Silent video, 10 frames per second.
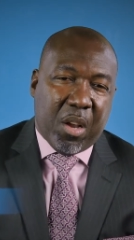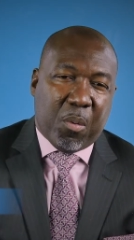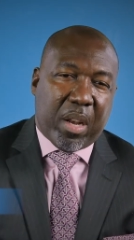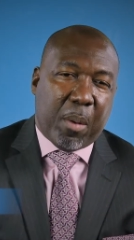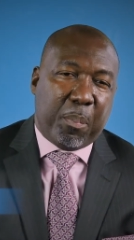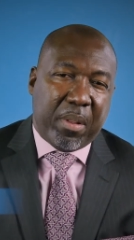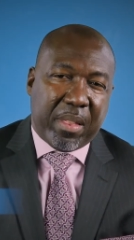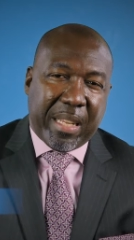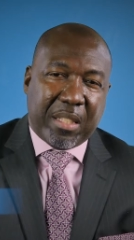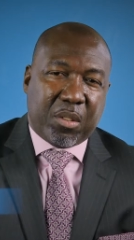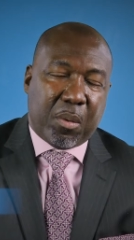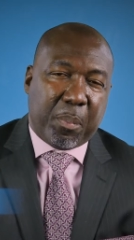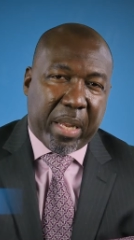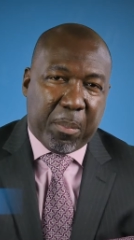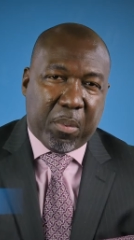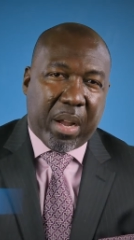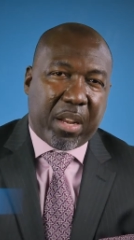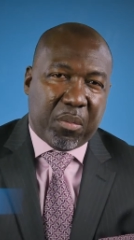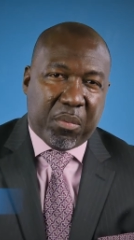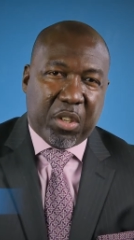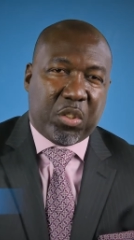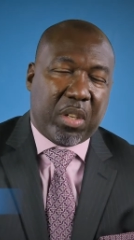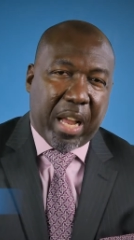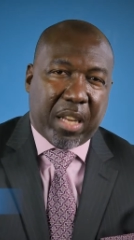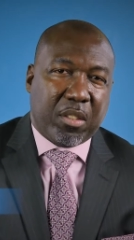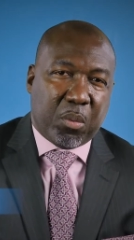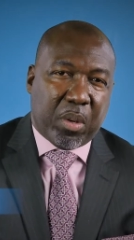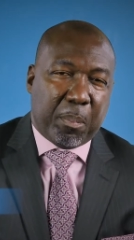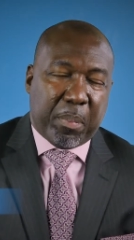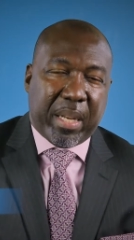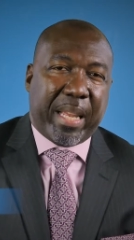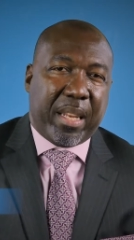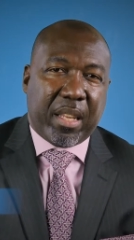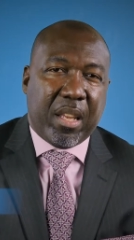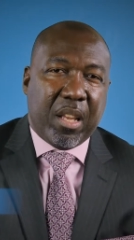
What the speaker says: When I put things on paper, I can visualize what I'm planning.